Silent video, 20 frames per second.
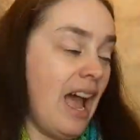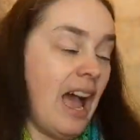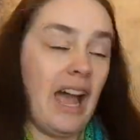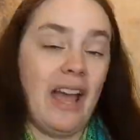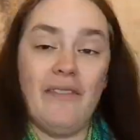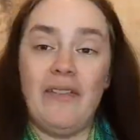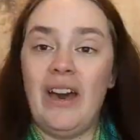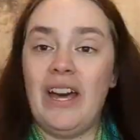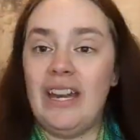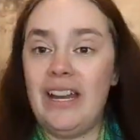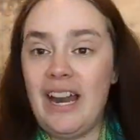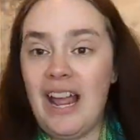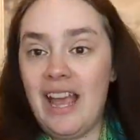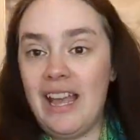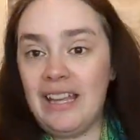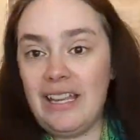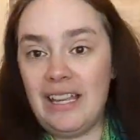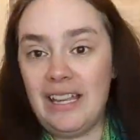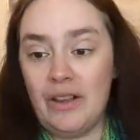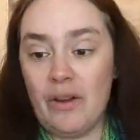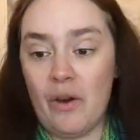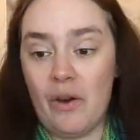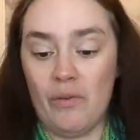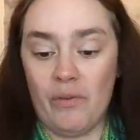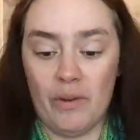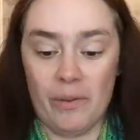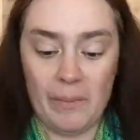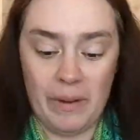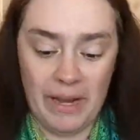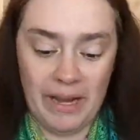I've had it hanging
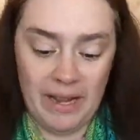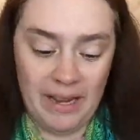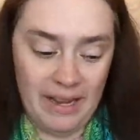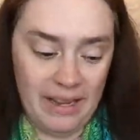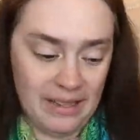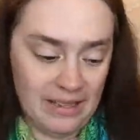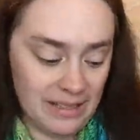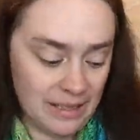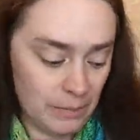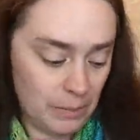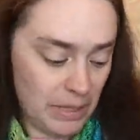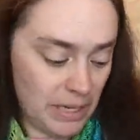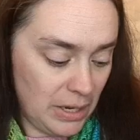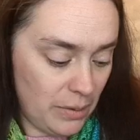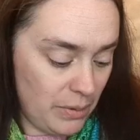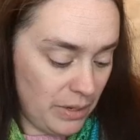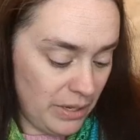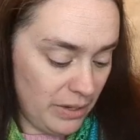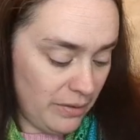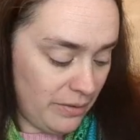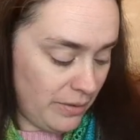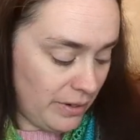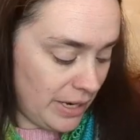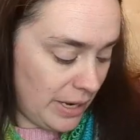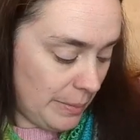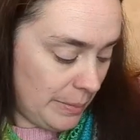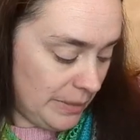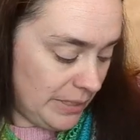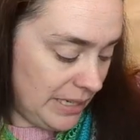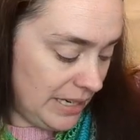over my spinning wheel for a
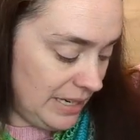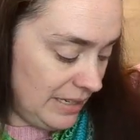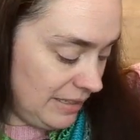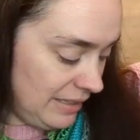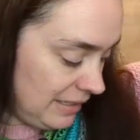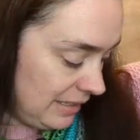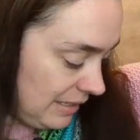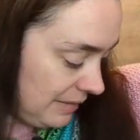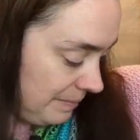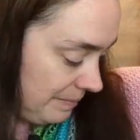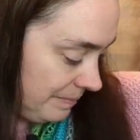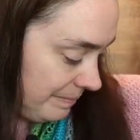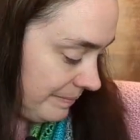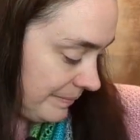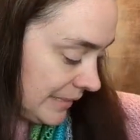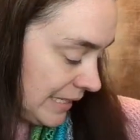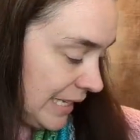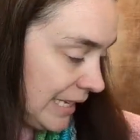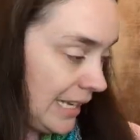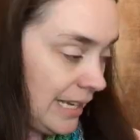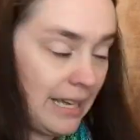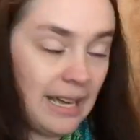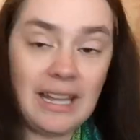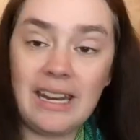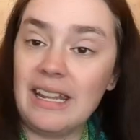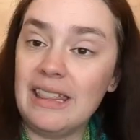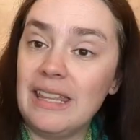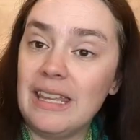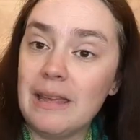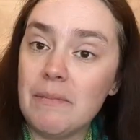couple days, and
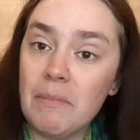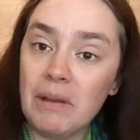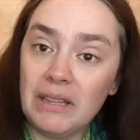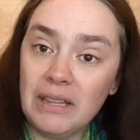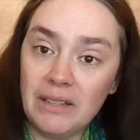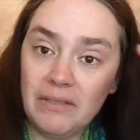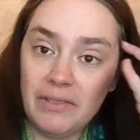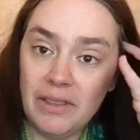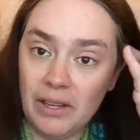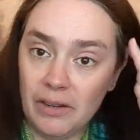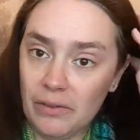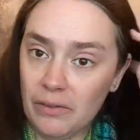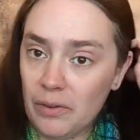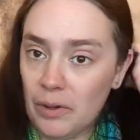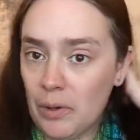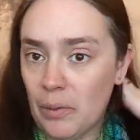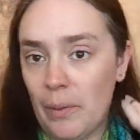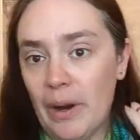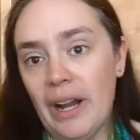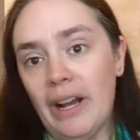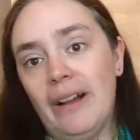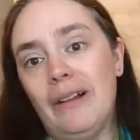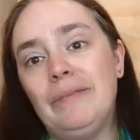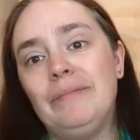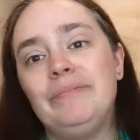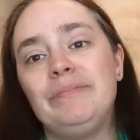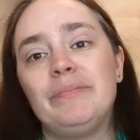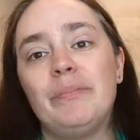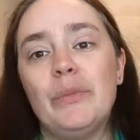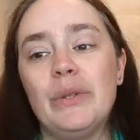I think it might live there for a while.
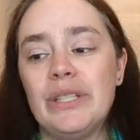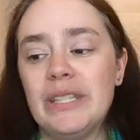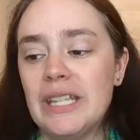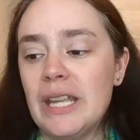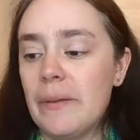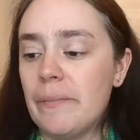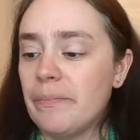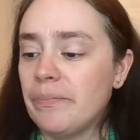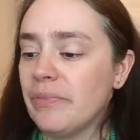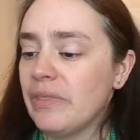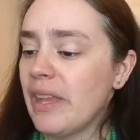We'll see.